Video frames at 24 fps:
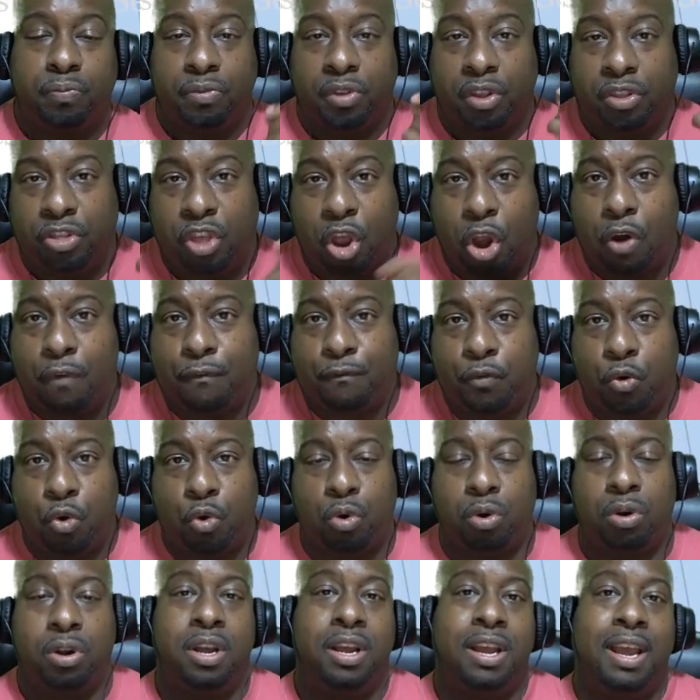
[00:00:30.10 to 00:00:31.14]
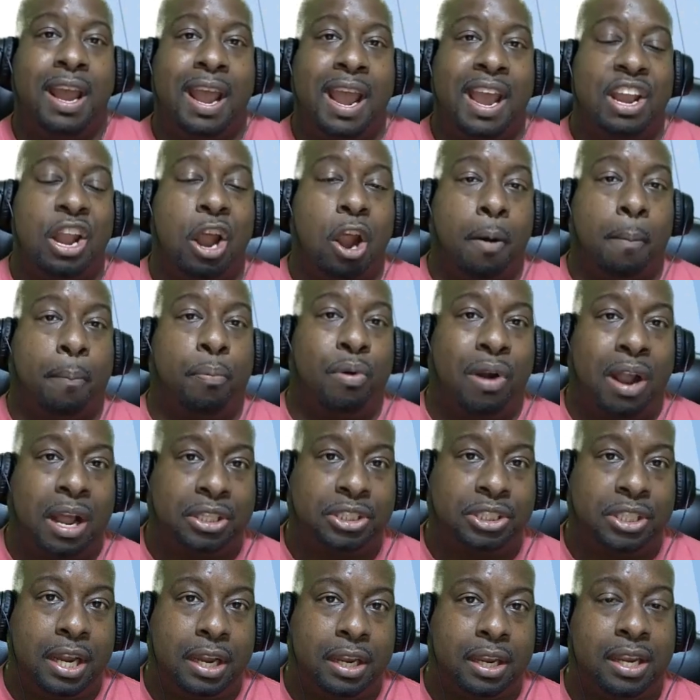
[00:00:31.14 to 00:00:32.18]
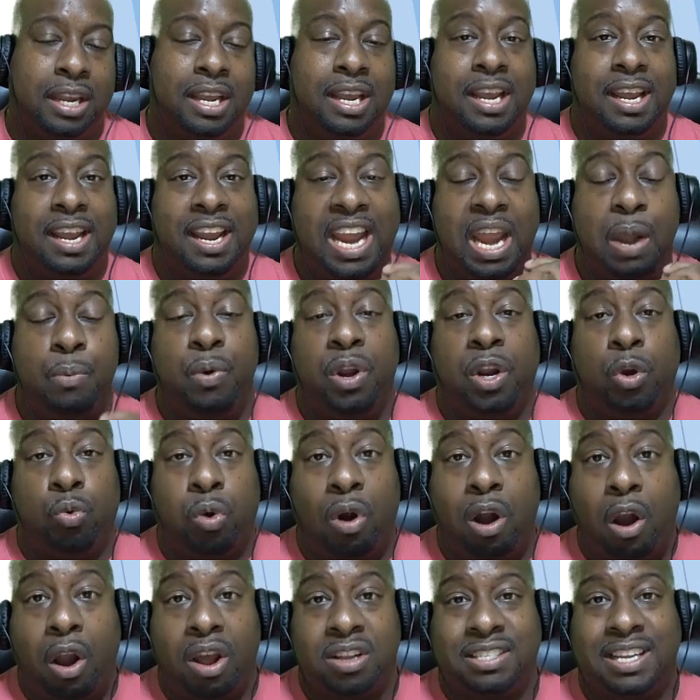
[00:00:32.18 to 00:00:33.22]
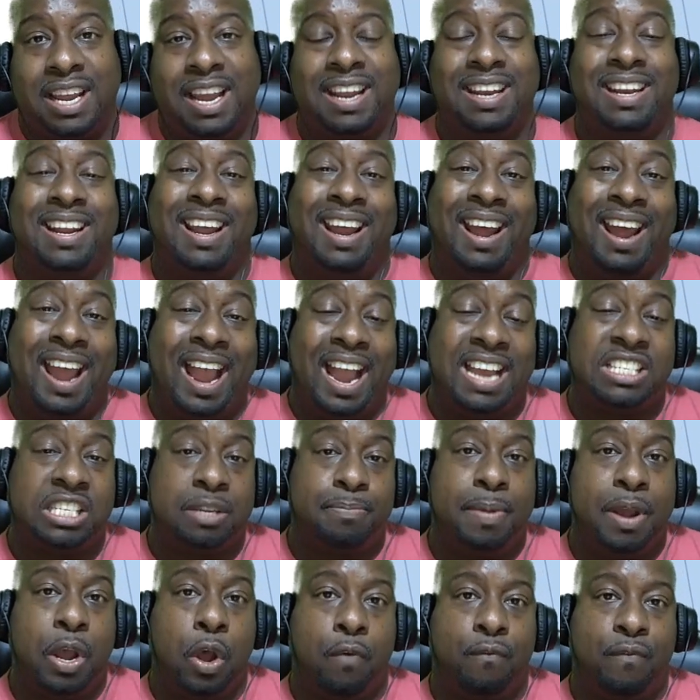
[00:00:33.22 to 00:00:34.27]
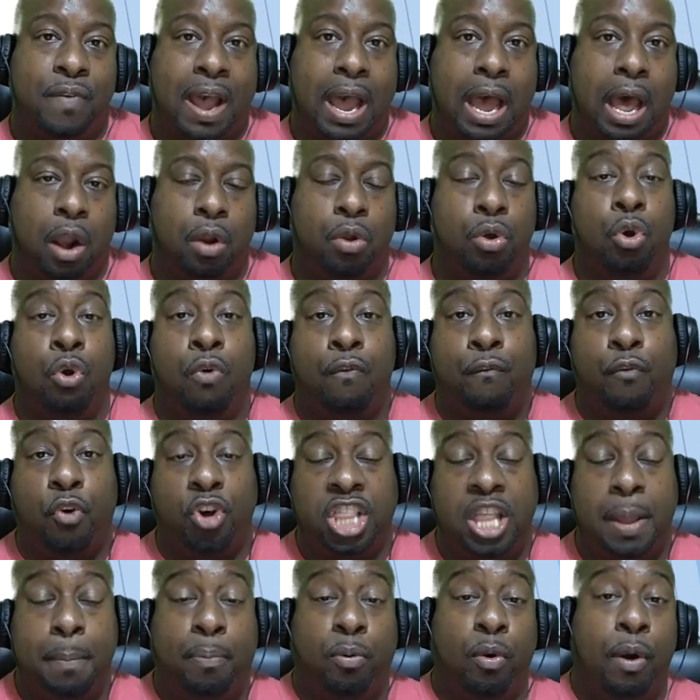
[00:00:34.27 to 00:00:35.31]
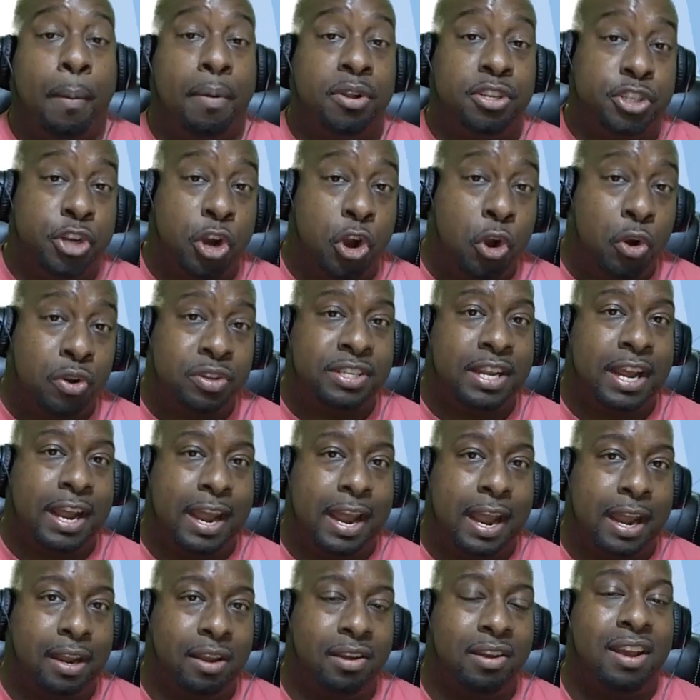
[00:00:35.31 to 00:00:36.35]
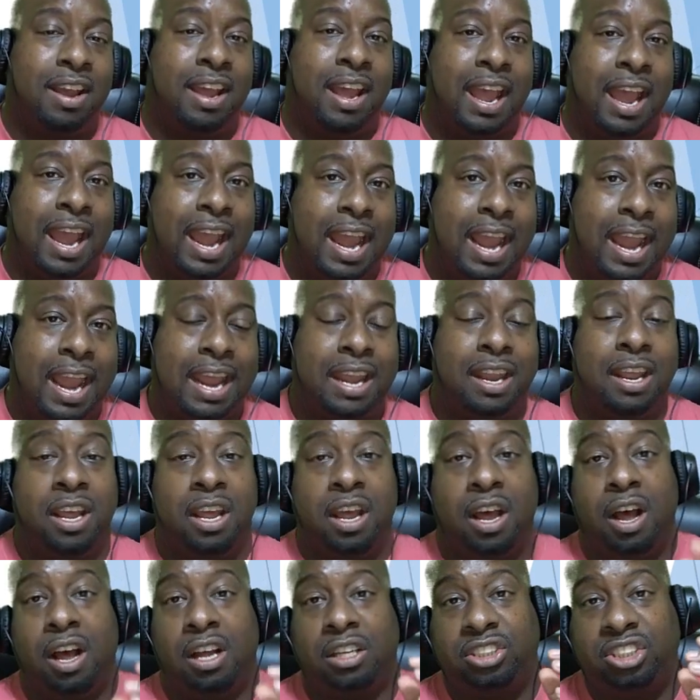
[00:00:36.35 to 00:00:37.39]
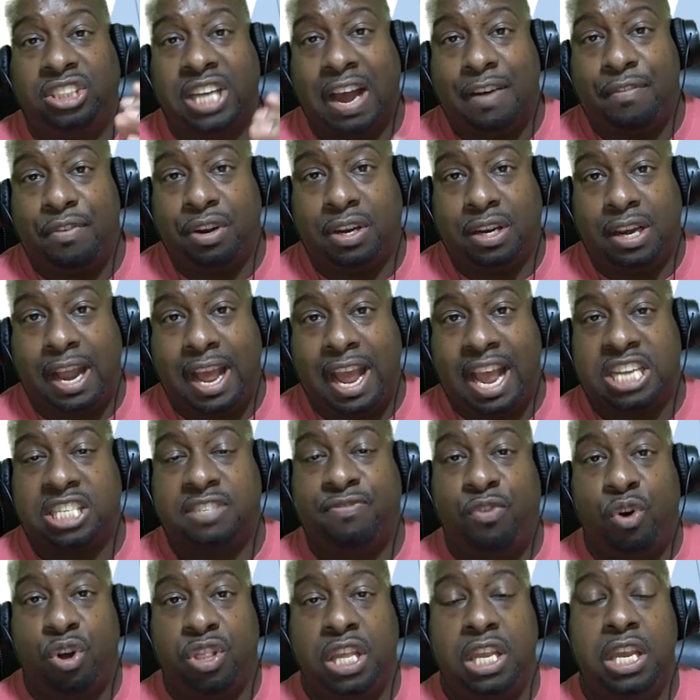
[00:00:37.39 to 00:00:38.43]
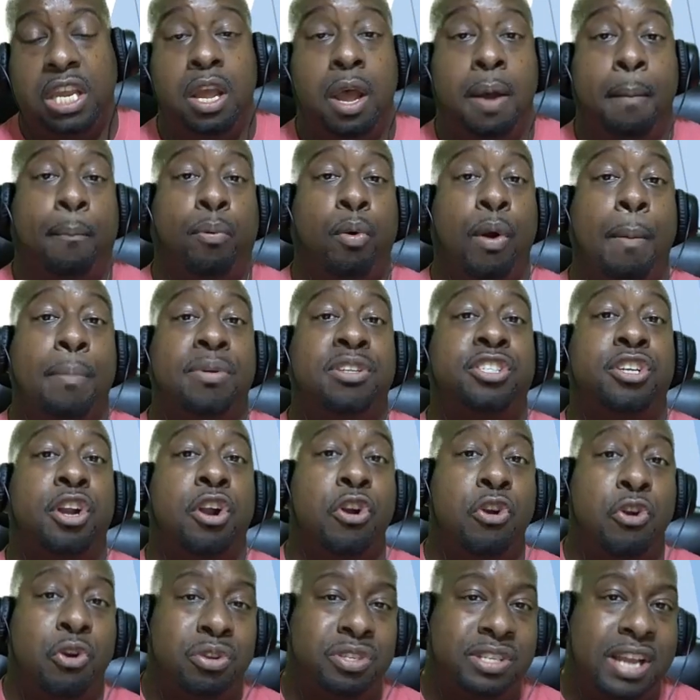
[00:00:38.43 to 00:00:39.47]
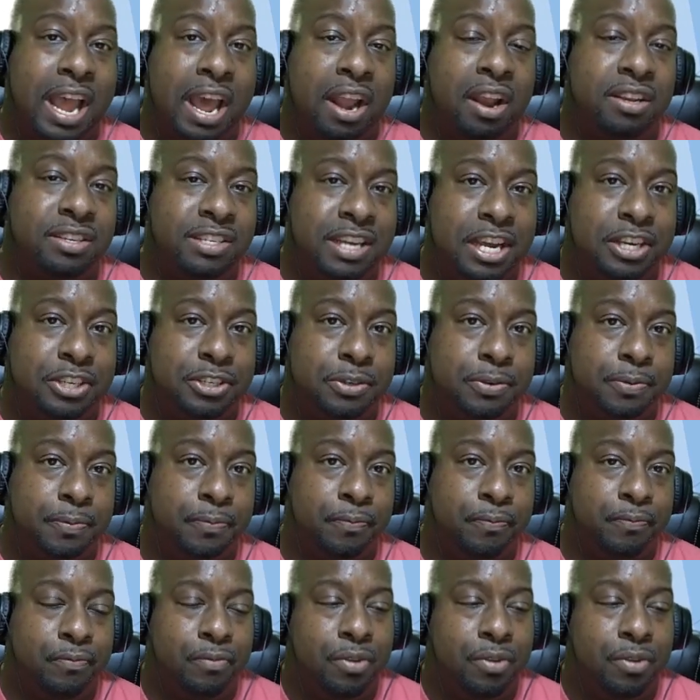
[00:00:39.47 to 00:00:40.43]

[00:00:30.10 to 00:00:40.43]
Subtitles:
Therefore, in our project, it requires an XML file for the parameter tag and a Java class for the parameters annotation.